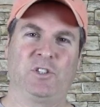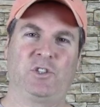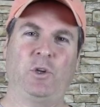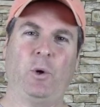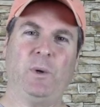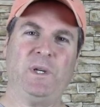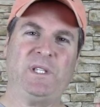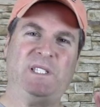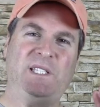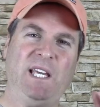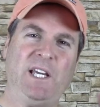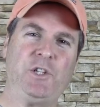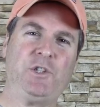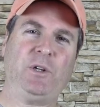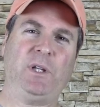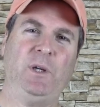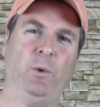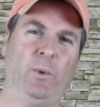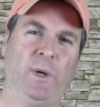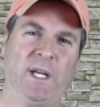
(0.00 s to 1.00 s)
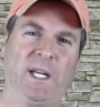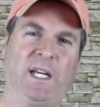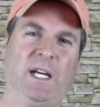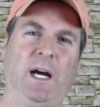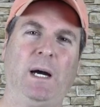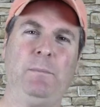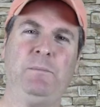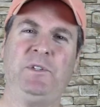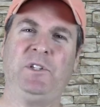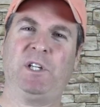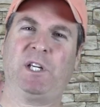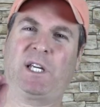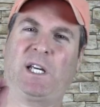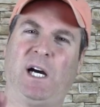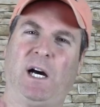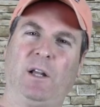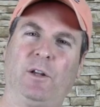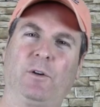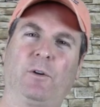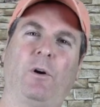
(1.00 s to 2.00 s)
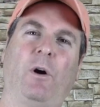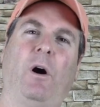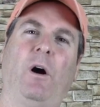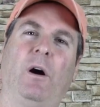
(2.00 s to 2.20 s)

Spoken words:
So essentially, when it comes to color